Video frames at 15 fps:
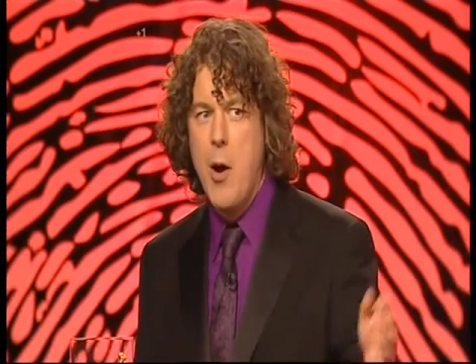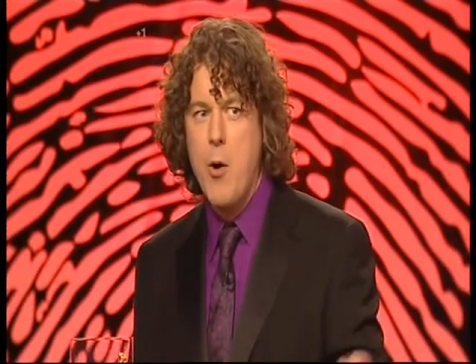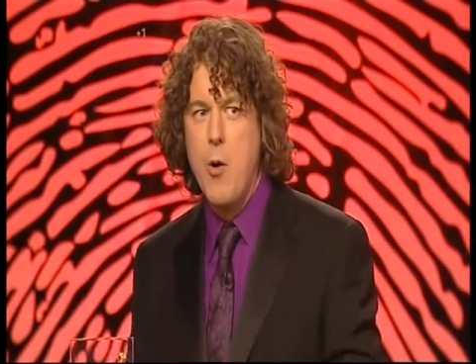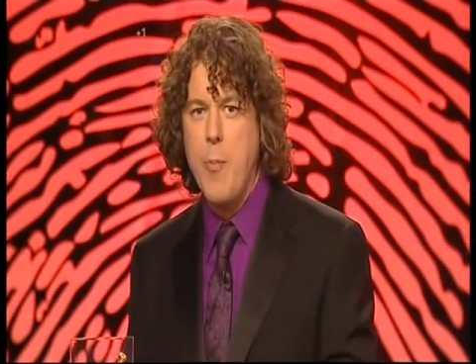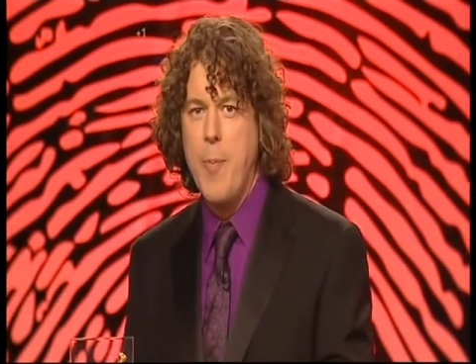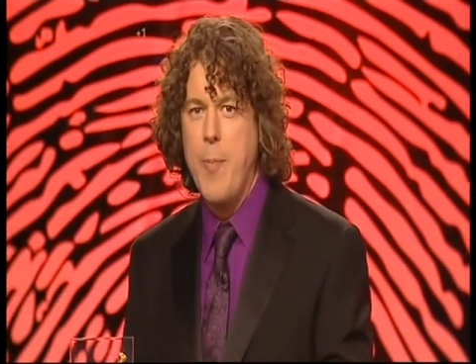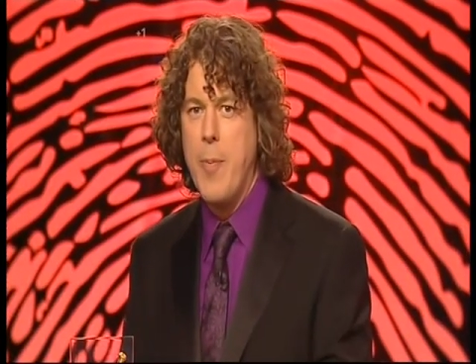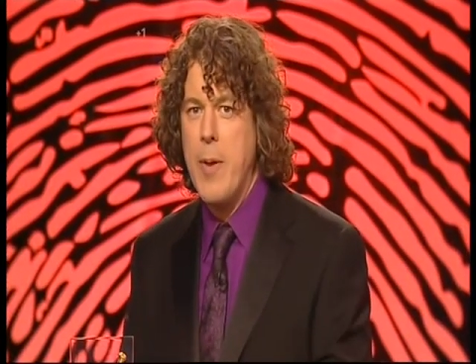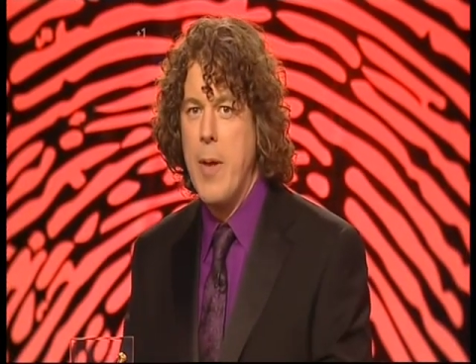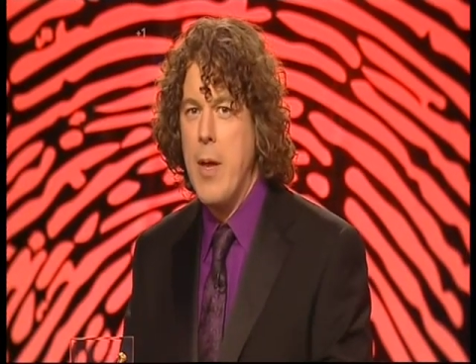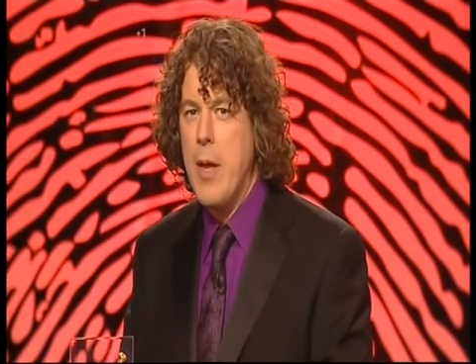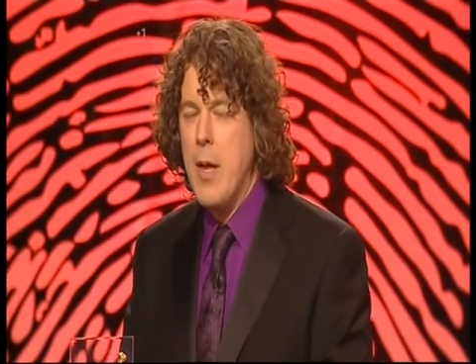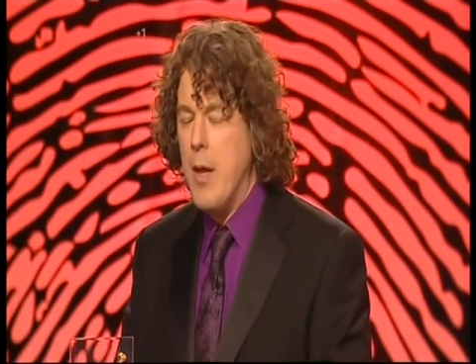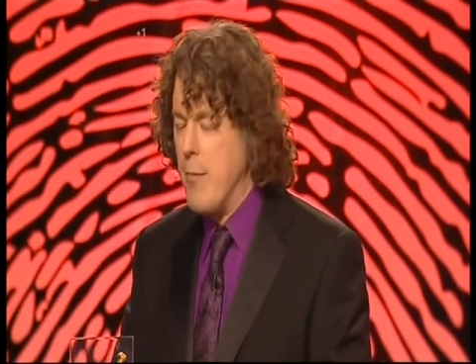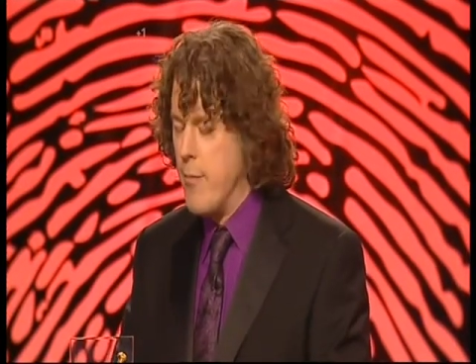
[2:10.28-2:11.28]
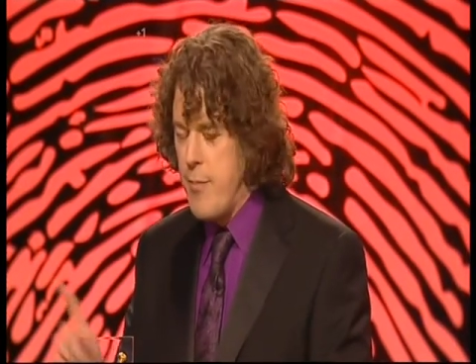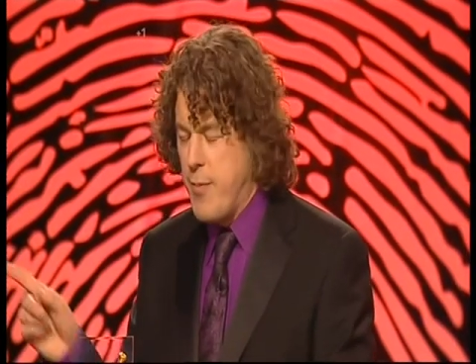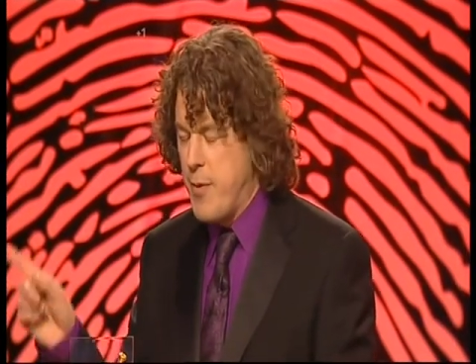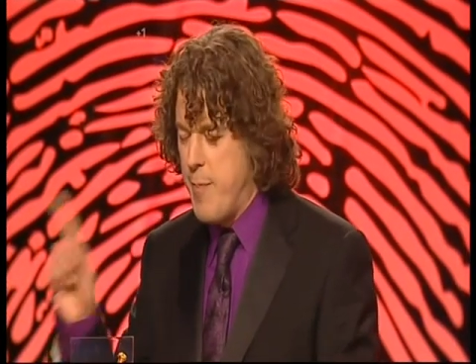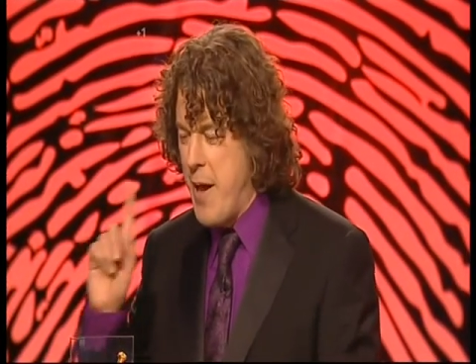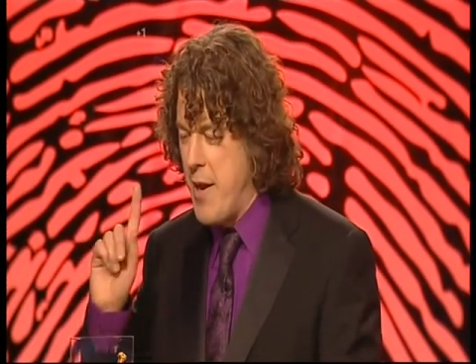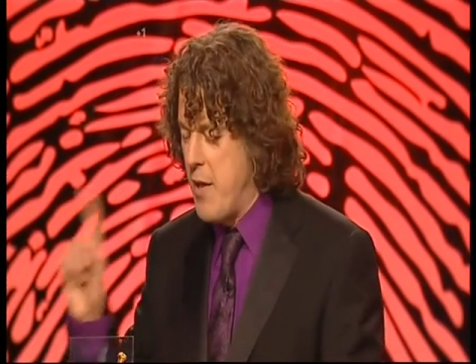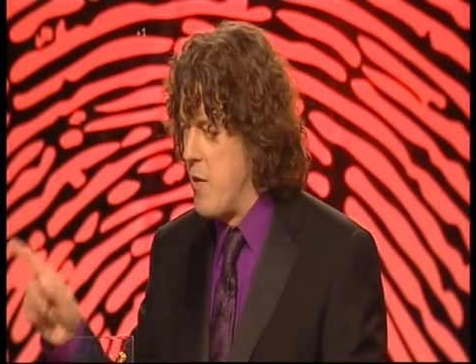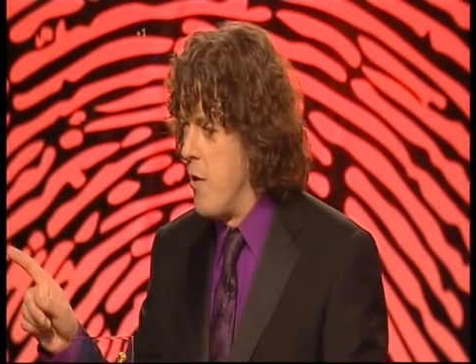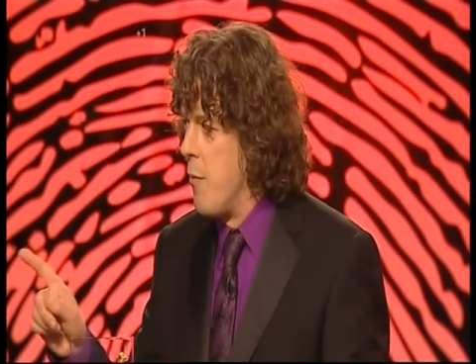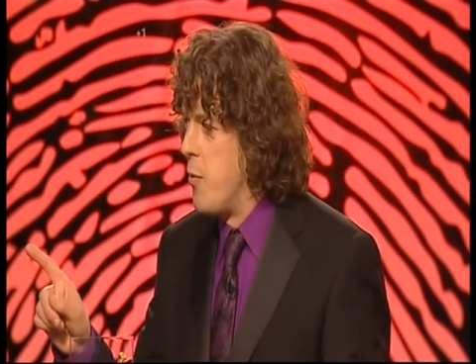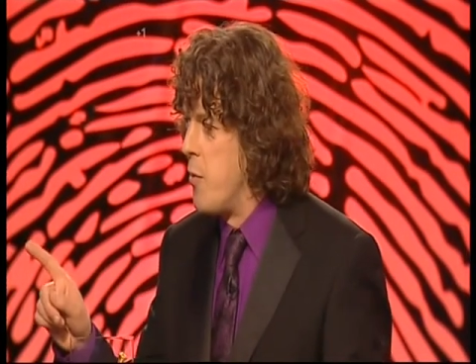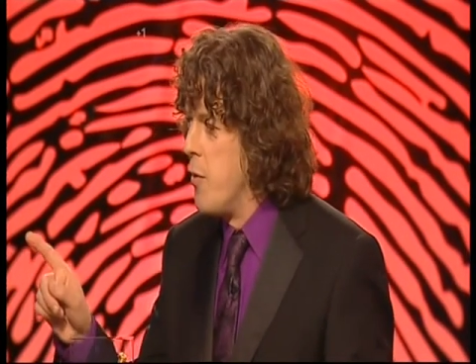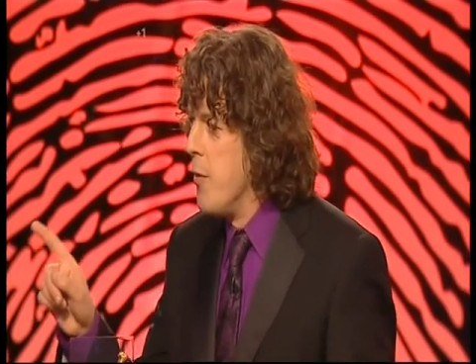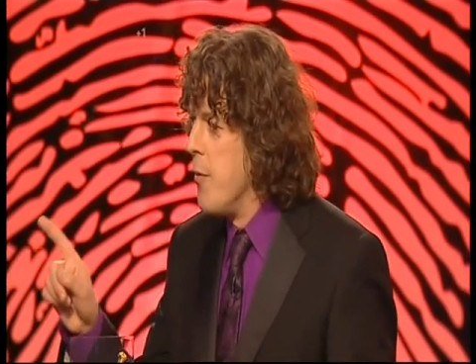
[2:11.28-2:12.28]
Cole? It's a bad
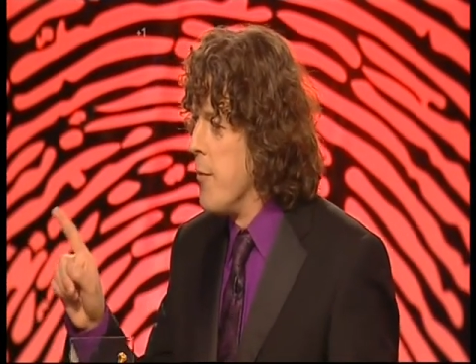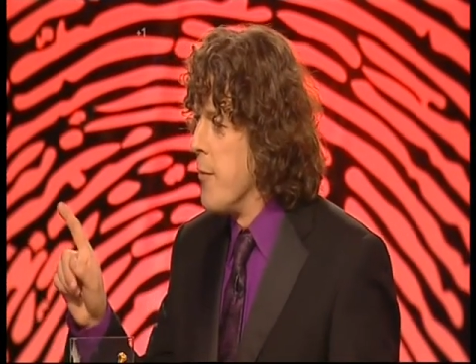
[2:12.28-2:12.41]
example.